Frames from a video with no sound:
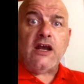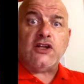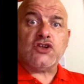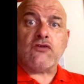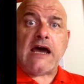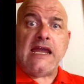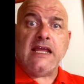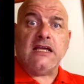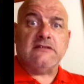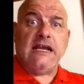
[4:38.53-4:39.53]
and try
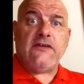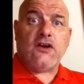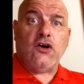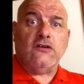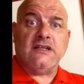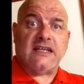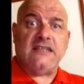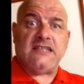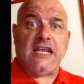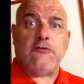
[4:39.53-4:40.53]
and clear the colours
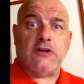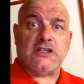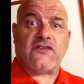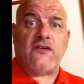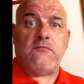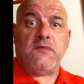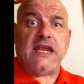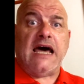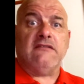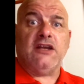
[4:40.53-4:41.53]
in sequence from
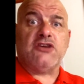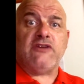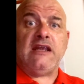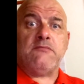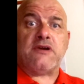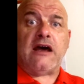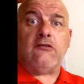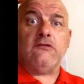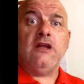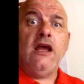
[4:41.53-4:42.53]
yellow, green,
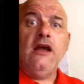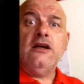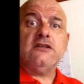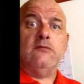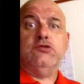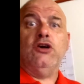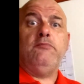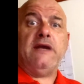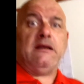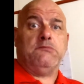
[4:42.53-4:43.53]
brown to blue,
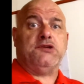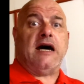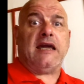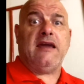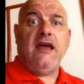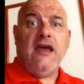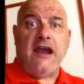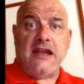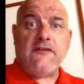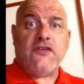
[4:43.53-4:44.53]
pink, black.
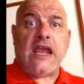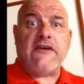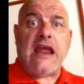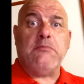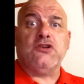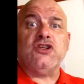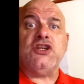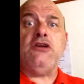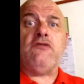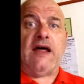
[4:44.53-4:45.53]
And if they are able to
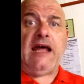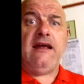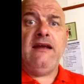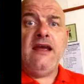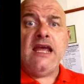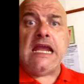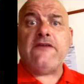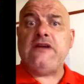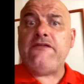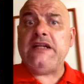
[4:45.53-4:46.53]
do that,
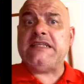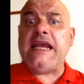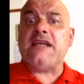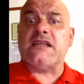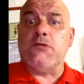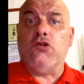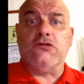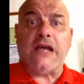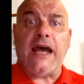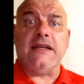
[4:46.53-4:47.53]
even if it takes them
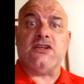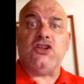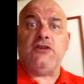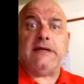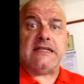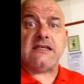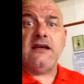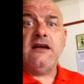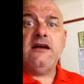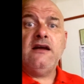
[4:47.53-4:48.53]
all night to do it,
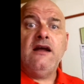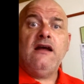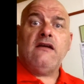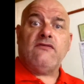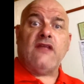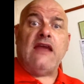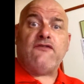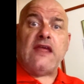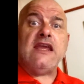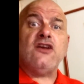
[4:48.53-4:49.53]

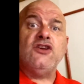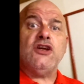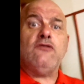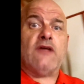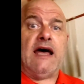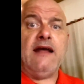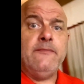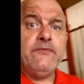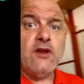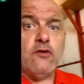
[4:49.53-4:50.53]
if they can do that,
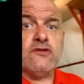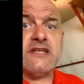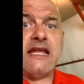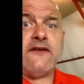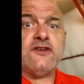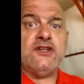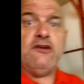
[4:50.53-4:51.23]
all they have to